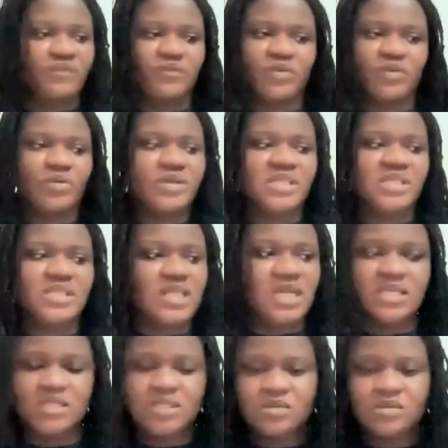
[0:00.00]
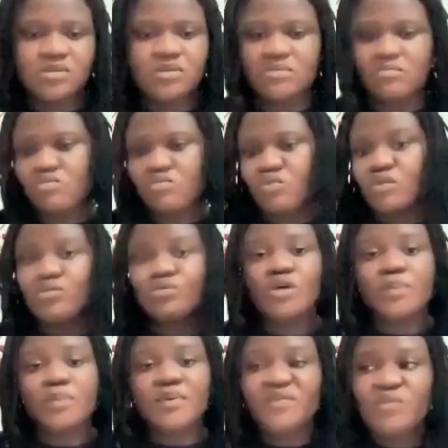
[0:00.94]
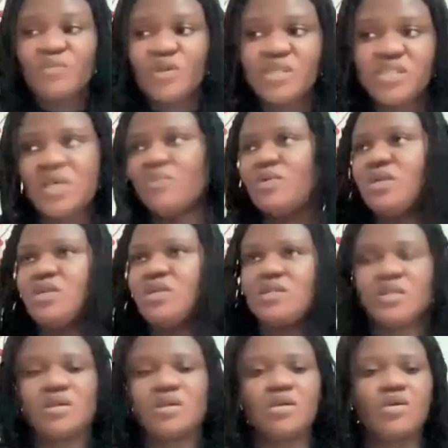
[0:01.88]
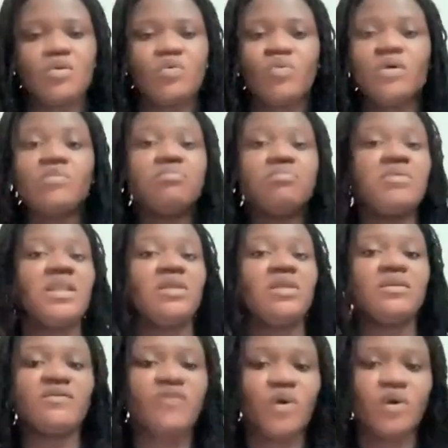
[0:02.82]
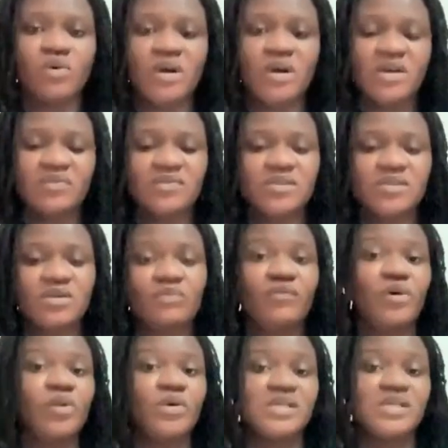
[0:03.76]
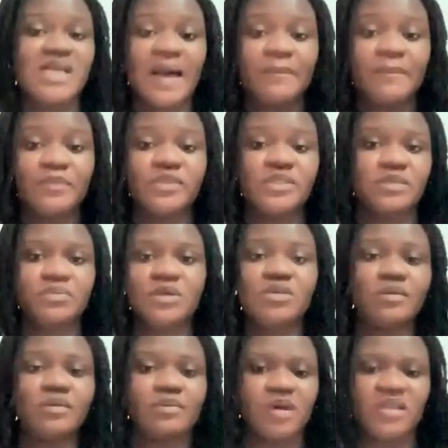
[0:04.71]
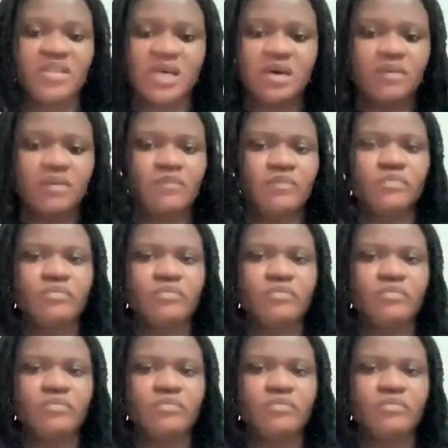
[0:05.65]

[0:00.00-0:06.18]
for instance, one top influencer with 1 million followers happens to be your brother,